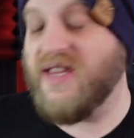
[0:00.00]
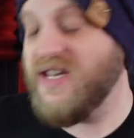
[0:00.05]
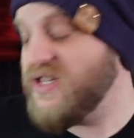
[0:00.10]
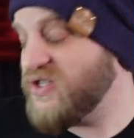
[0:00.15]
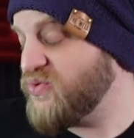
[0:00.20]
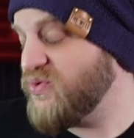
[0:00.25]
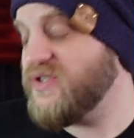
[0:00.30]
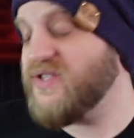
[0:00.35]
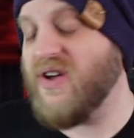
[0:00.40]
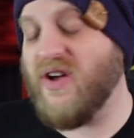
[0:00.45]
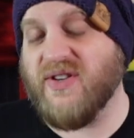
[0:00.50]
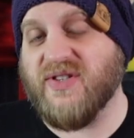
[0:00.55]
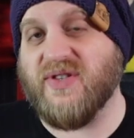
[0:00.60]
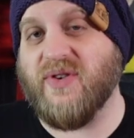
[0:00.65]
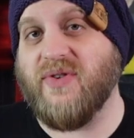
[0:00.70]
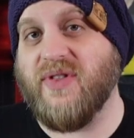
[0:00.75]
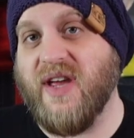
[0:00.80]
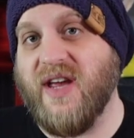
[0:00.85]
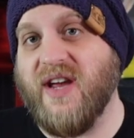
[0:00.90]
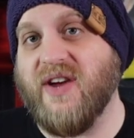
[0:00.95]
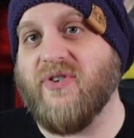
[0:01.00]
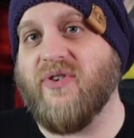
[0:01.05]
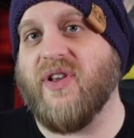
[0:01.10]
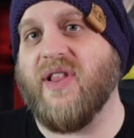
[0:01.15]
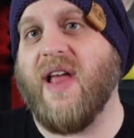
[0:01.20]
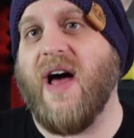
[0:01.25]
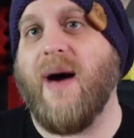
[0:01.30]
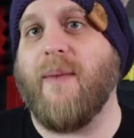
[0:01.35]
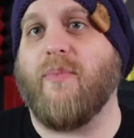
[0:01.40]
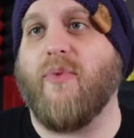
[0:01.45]
this was also the year a
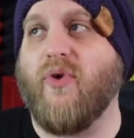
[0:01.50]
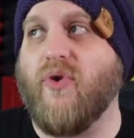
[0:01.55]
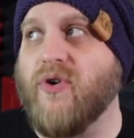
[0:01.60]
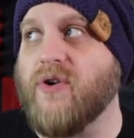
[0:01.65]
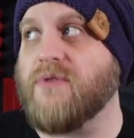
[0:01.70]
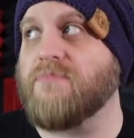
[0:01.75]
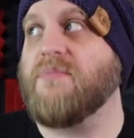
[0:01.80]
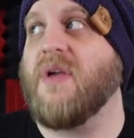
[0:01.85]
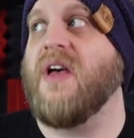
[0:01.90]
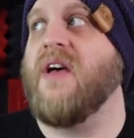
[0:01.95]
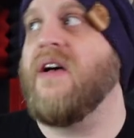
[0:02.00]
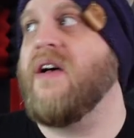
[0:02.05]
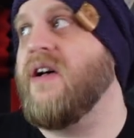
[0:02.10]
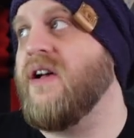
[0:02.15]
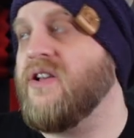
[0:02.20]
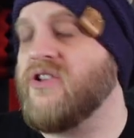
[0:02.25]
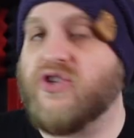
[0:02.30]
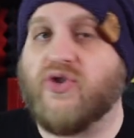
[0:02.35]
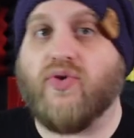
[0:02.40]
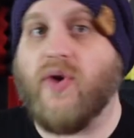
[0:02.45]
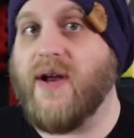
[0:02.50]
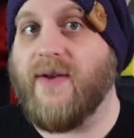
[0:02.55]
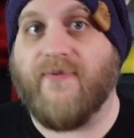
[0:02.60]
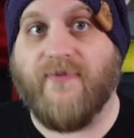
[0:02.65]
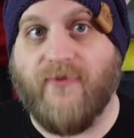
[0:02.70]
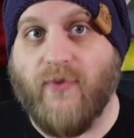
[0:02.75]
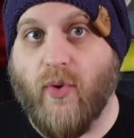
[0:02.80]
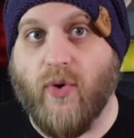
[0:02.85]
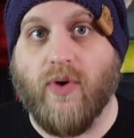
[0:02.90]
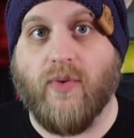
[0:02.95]
lot more
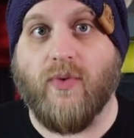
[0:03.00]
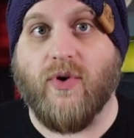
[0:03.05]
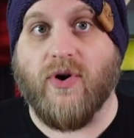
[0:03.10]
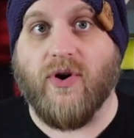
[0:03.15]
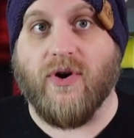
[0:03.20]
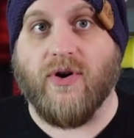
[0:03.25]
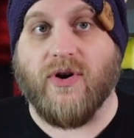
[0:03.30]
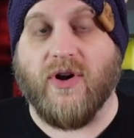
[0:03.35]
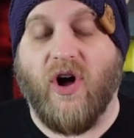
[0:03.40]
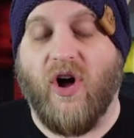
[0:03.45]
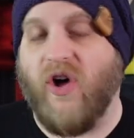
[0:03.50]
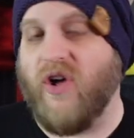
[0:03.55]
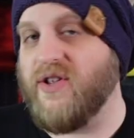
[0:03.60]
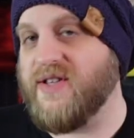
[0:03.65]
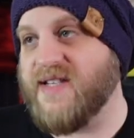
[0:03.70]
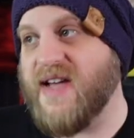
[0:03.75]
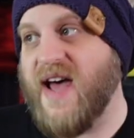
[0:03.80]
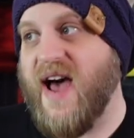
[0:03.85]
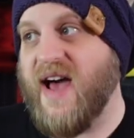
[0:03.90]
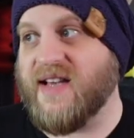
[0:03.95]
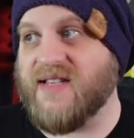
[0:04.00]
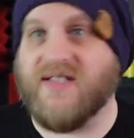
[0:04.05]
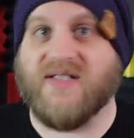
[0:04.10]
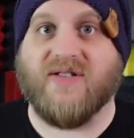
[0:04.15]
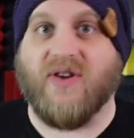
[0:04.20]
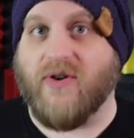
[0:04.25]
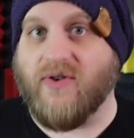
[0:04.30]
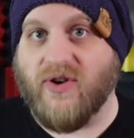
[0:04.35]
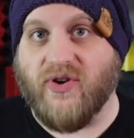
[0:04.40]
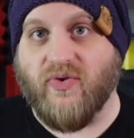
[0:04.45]
straightforward alt acts
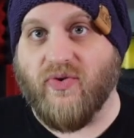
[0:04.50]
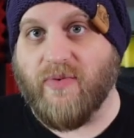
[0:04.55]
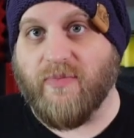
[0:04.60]
started to